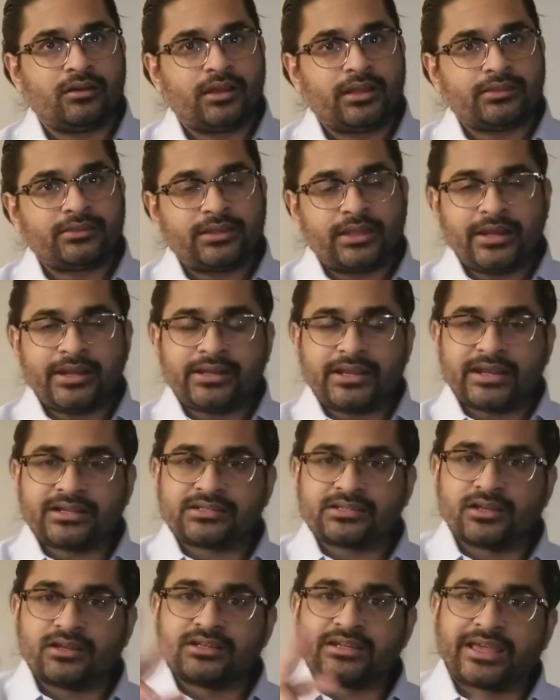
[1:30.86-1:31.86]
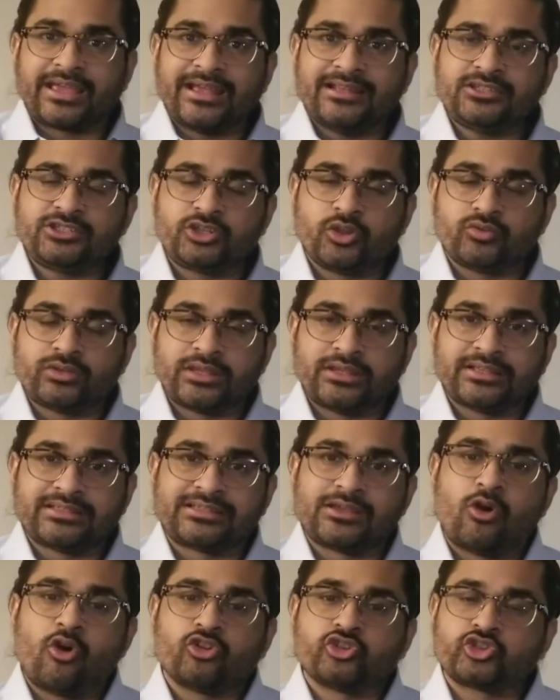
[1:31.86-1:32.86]
Then it gets turned against you. Then they
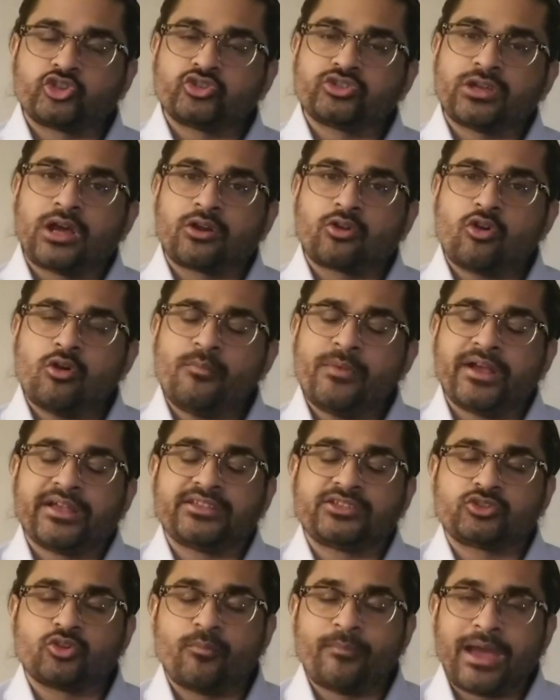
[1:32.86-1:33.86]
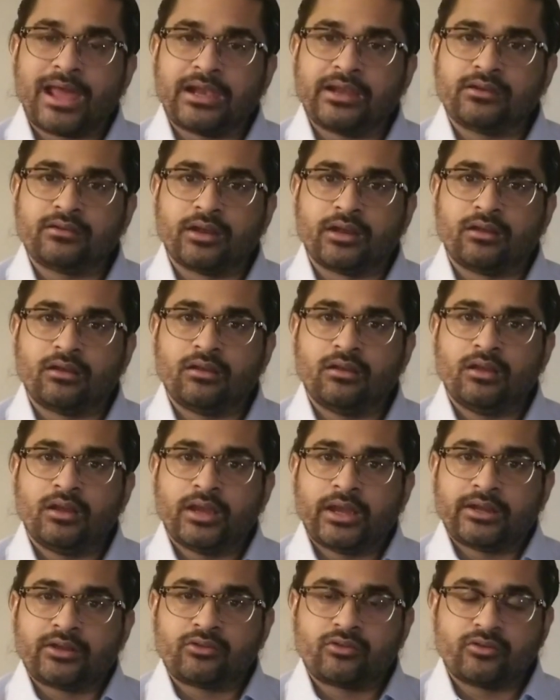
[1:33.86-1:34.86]
say osteosarcoma is so malignant,
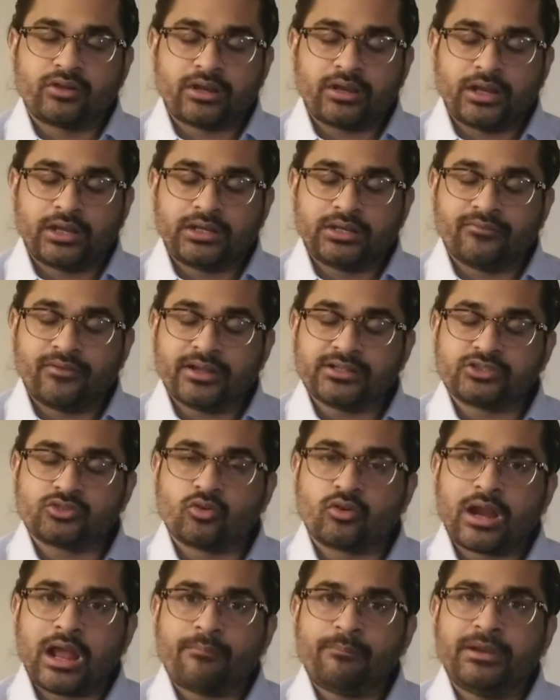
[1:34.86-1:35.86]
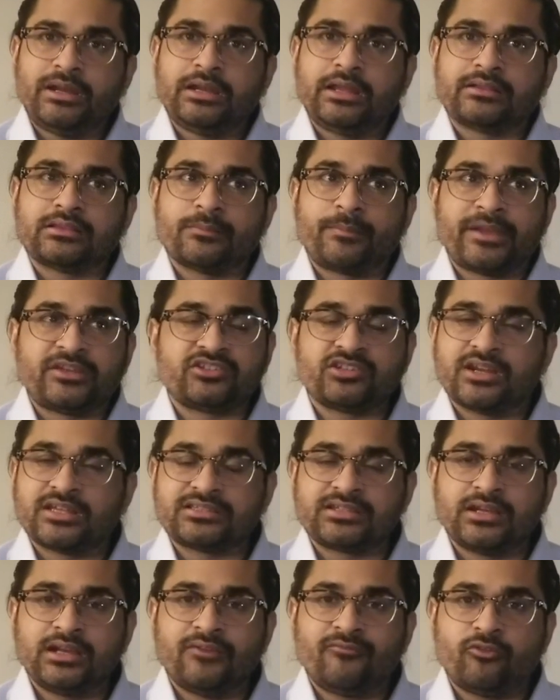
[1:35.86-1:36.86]
it divides so rapidly and the patient
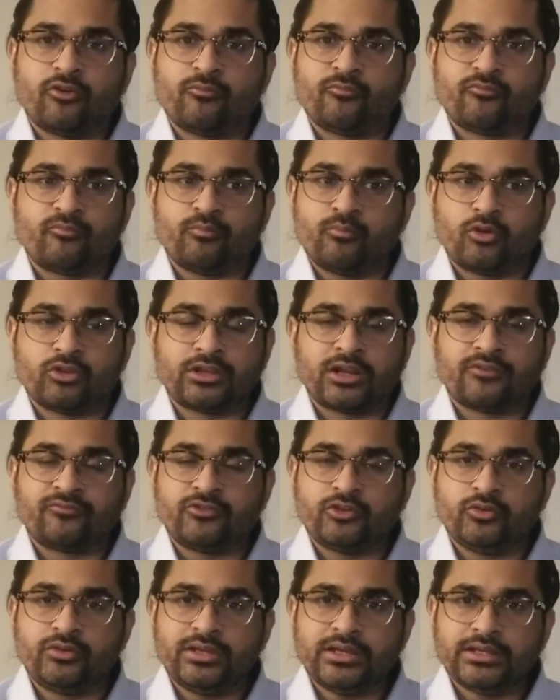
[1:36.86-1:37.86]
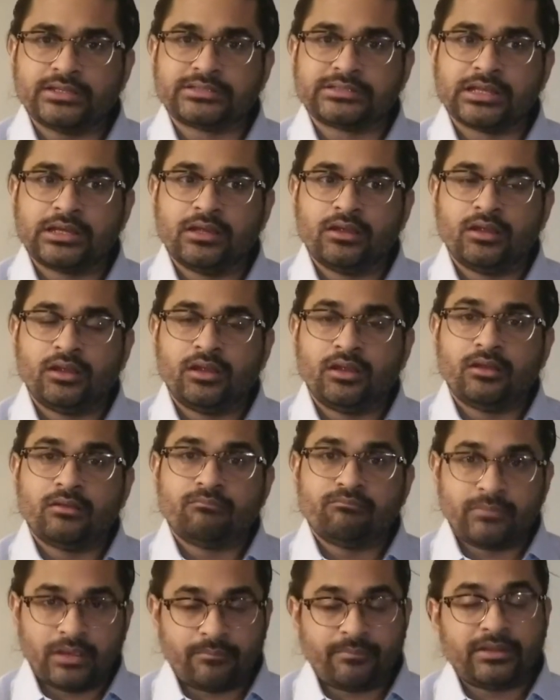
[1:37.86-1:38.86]
doesn't live for more than a few years.
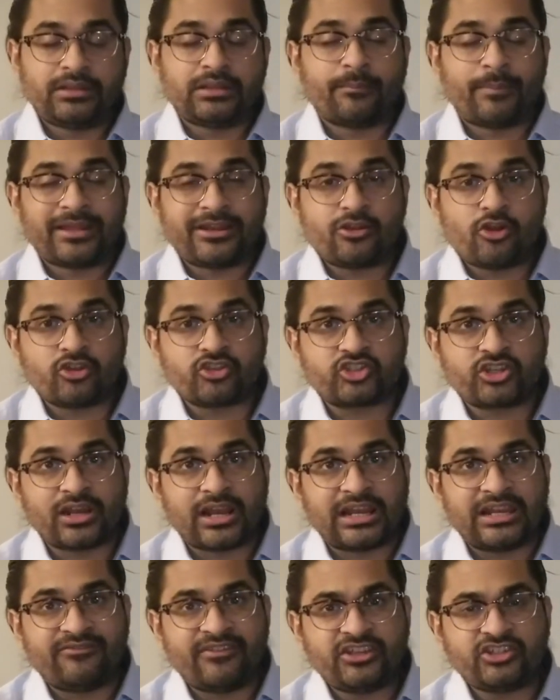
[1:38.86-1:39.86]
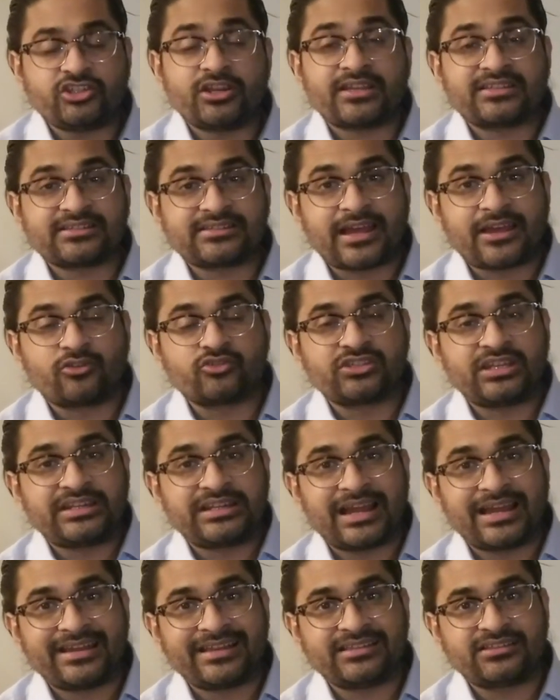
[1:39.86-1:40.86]
Maybe the periosteal elevation has a tyrosine
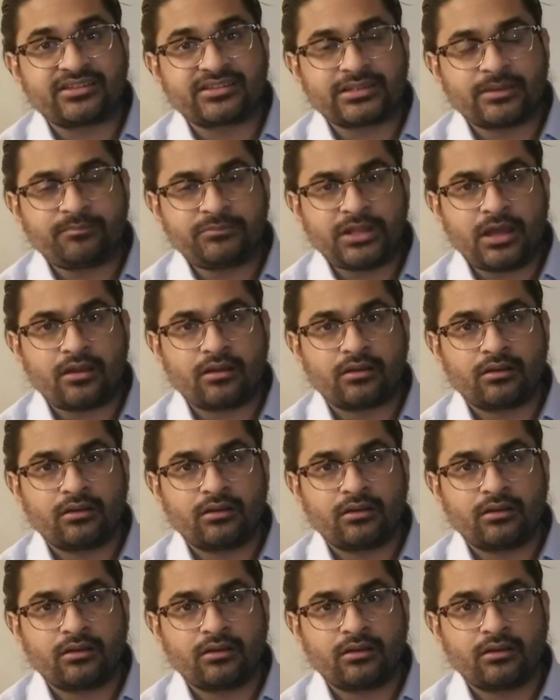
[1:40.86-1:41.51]
kinase receptor.